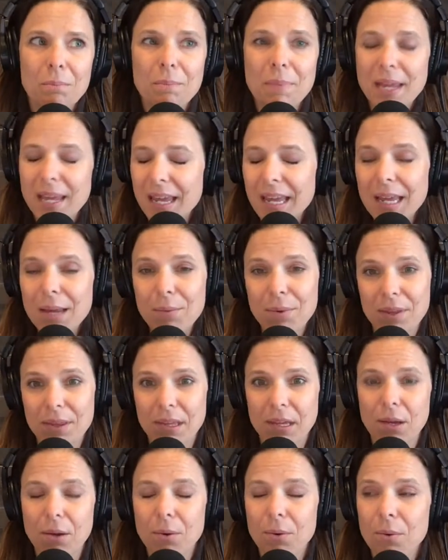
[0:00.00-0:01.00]
being
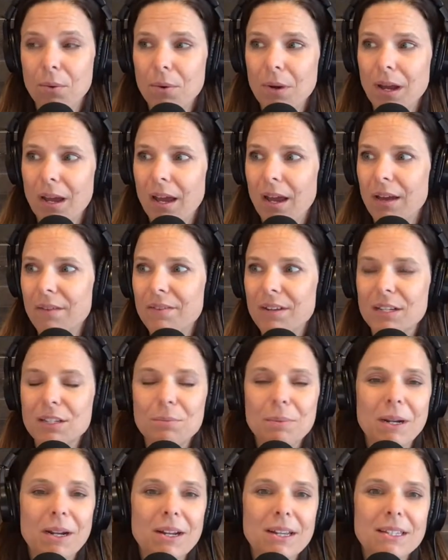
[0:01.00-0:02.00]
with you, of
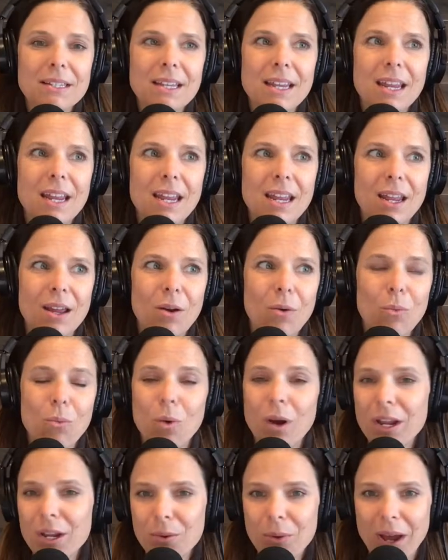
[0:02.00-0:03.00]
experiencing
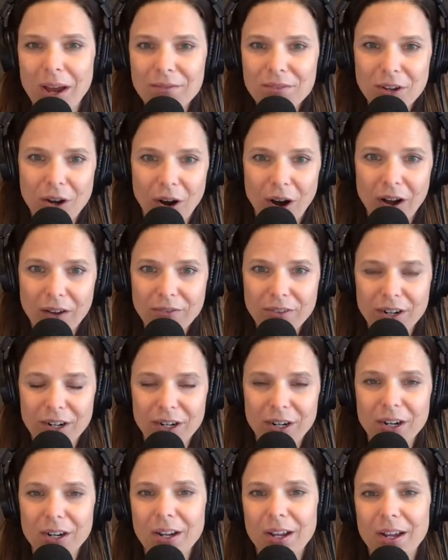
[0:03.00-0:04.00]
what you have to
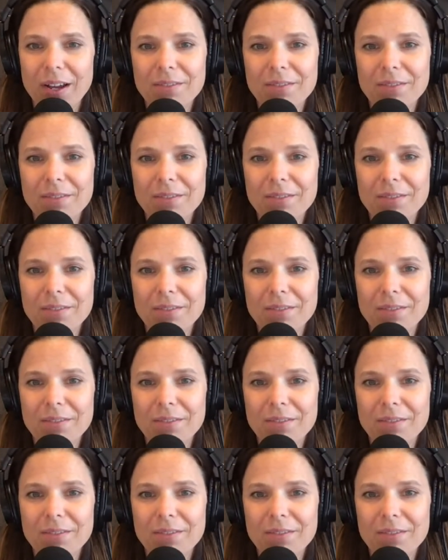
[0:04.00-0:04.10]
offer,